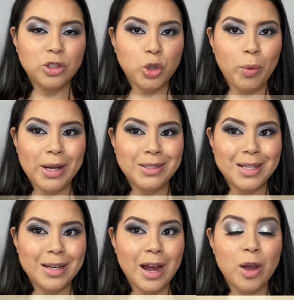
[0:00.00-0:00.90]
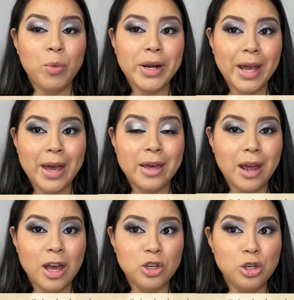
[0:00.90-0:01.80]
what I did, I went ahead
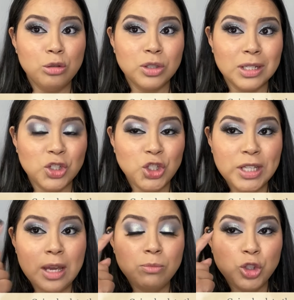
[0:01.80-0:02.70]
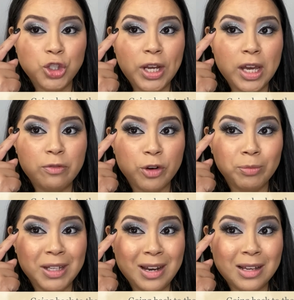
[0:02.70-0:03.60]
and used the same shade from
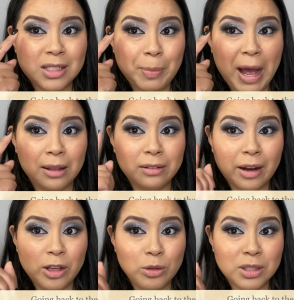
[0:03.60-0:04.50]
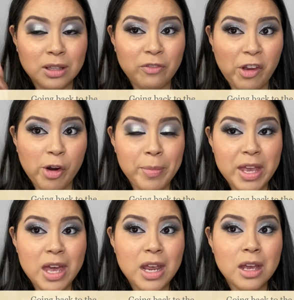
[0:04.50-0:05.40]
the NYX palette that I used at the very
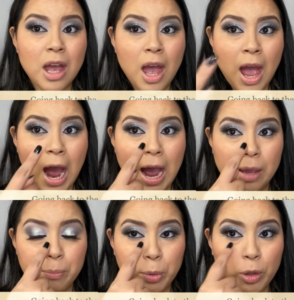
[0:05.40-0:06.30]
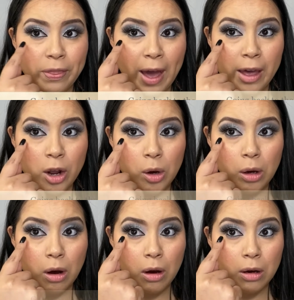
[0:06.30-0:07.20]
beginning. I put that
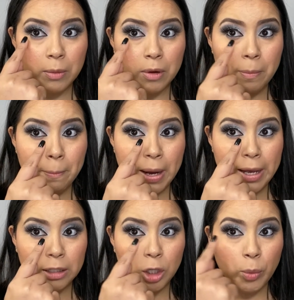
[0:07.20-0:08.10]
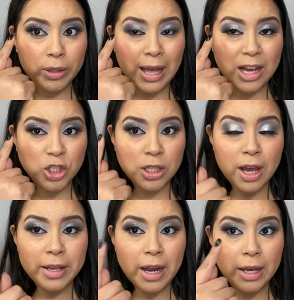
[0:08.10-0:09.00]
on my lower lash
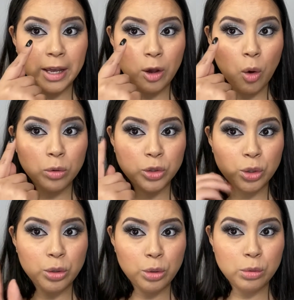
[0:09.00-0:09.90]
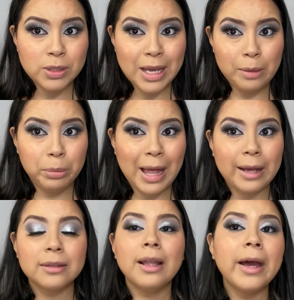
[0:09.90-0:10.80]
line, and I also used a
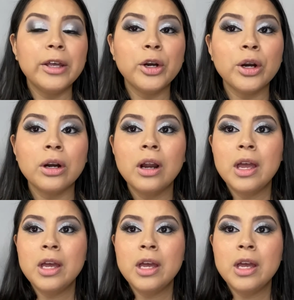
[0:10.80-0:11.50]
black liner.